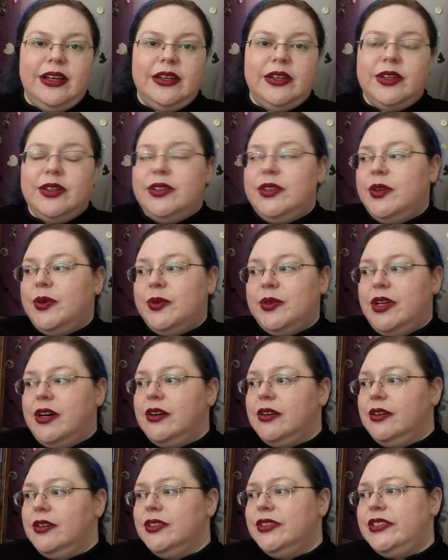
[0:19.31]
I could no
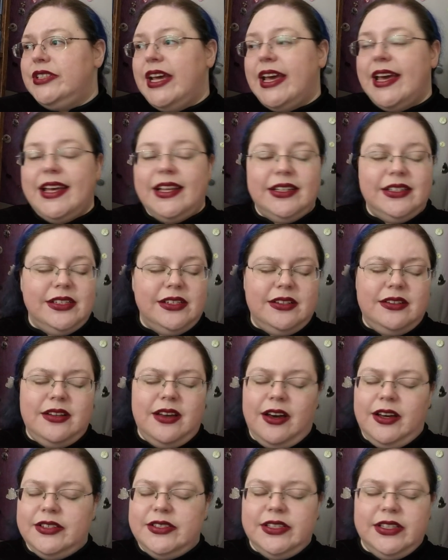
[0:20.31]
longer stand
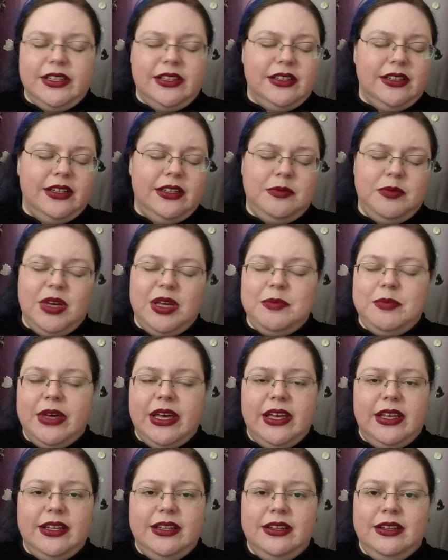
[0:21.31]
tossing in my
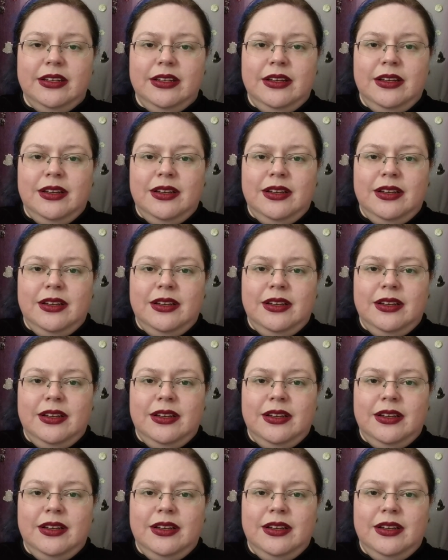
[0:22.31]
bed,